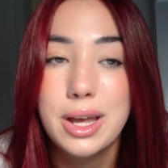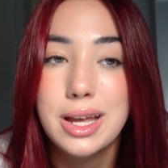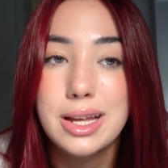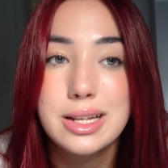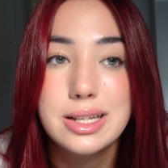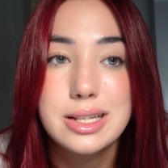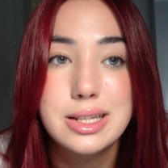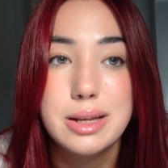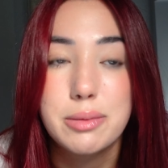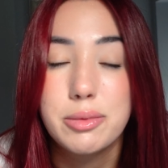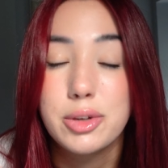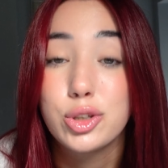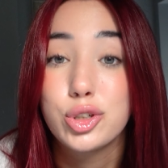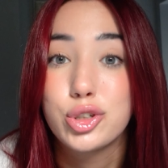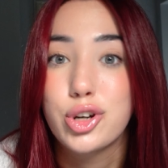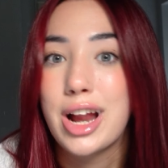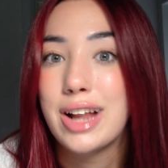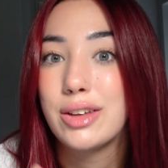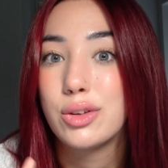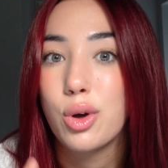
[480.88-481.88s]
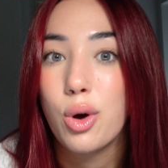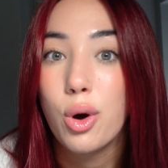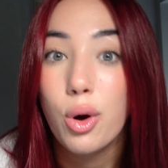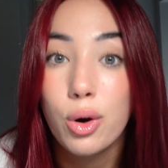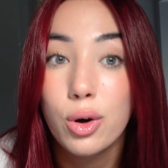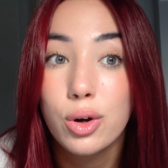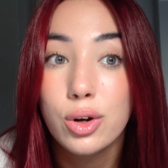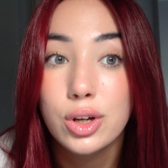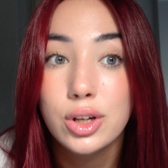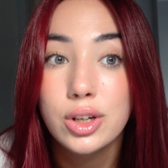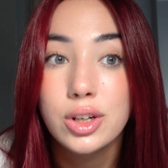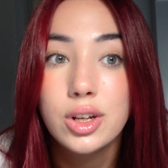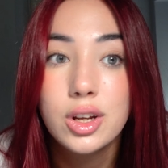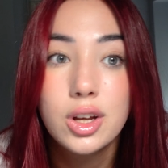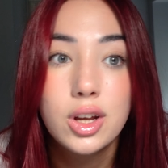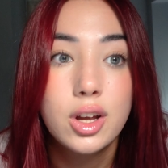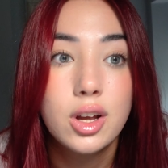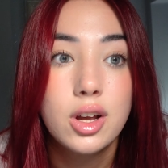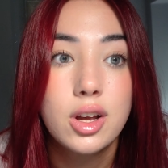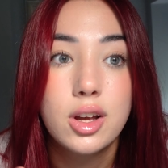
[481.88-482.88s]
pen, something to write
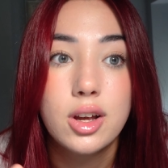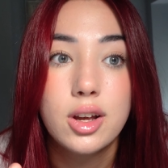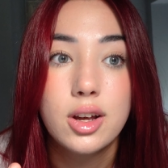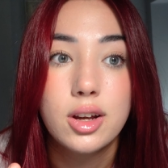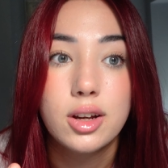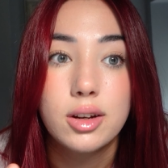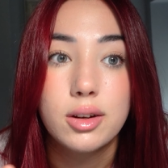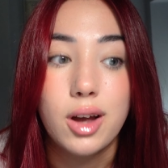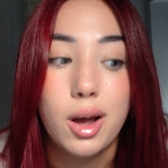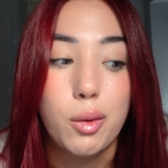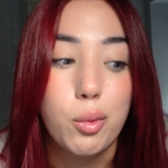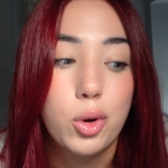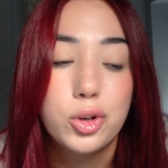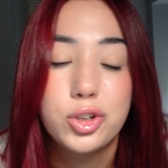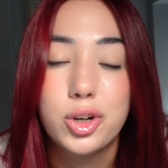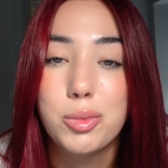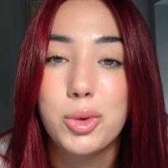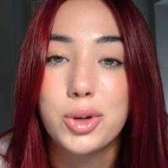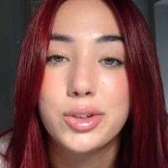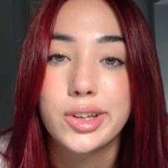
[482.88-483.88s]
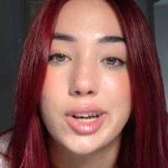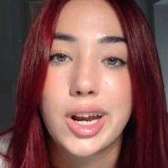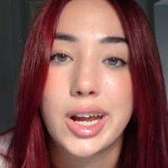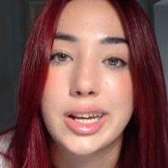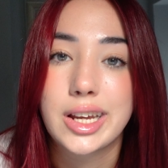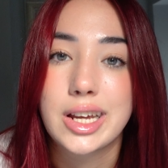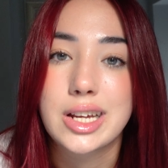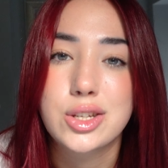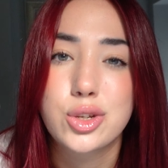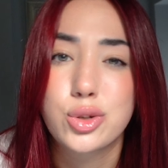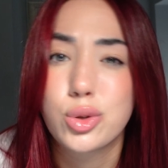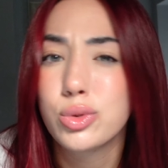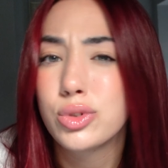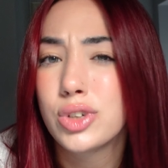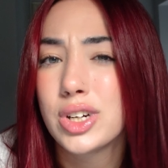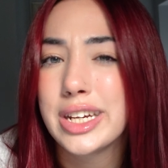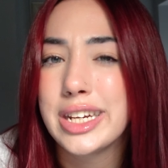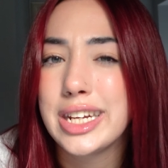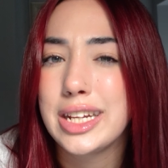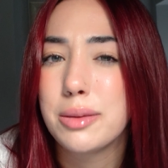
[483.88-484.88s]
on, a water bottle, I guess. You don't
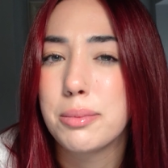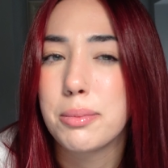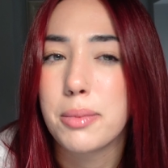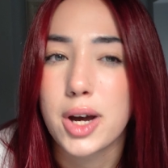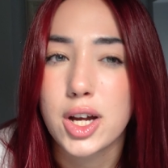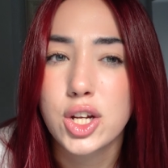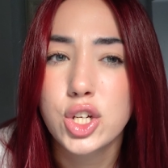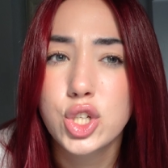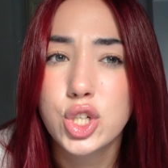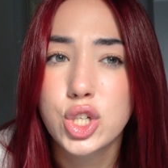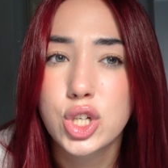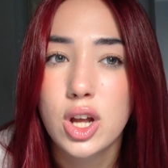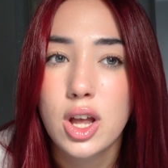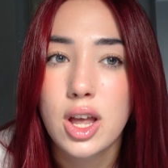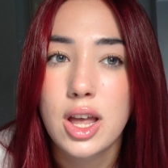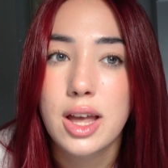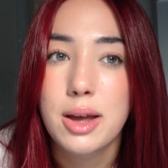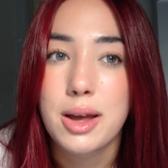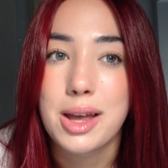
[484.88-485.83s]
really need much.